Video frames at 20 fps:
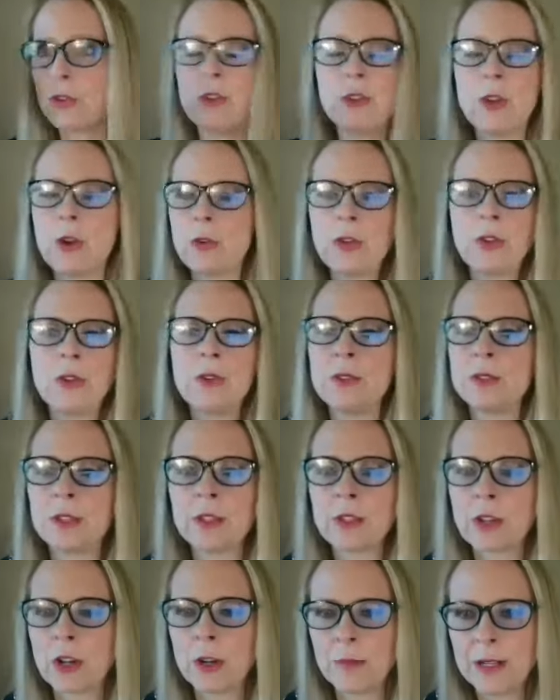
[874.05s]
you don't use the
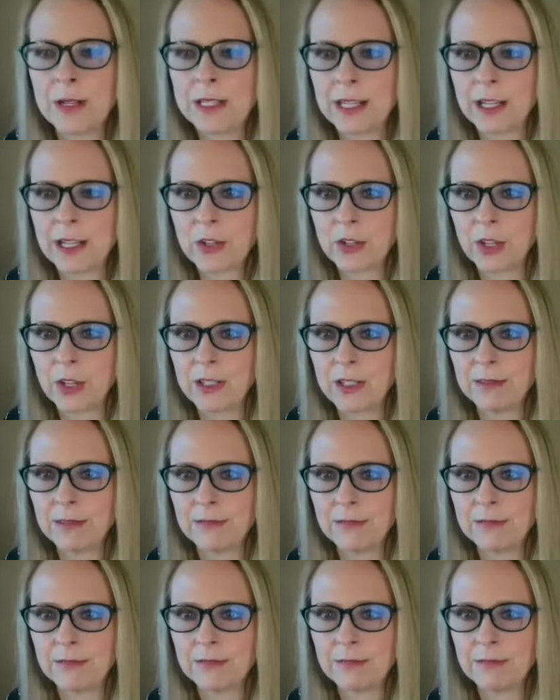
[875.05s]
term addiction
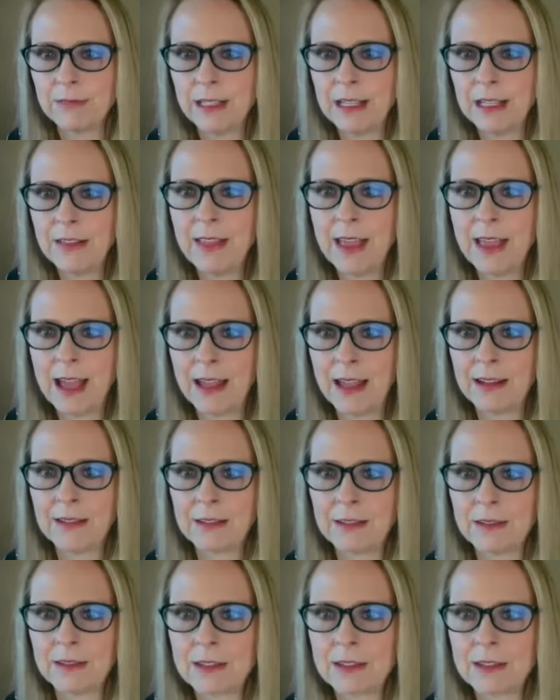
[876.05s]
in that.